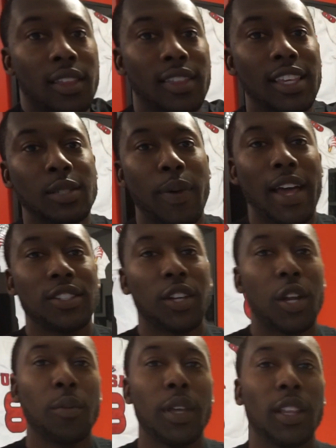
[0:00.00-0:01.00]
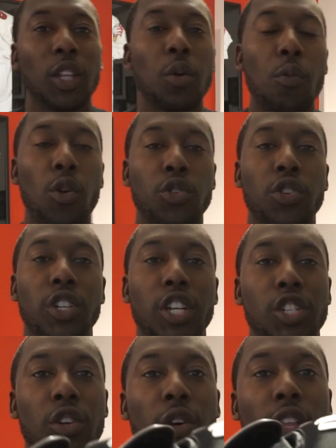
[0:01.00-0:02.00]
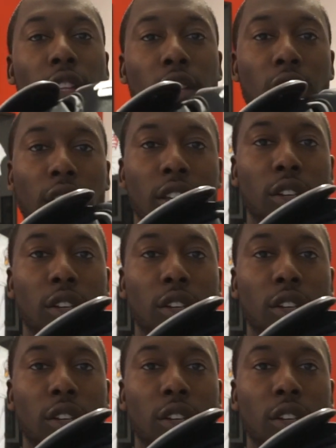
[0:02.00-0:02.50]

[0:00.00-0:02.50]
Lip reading: these pads are gonna be a little more traditional in the look.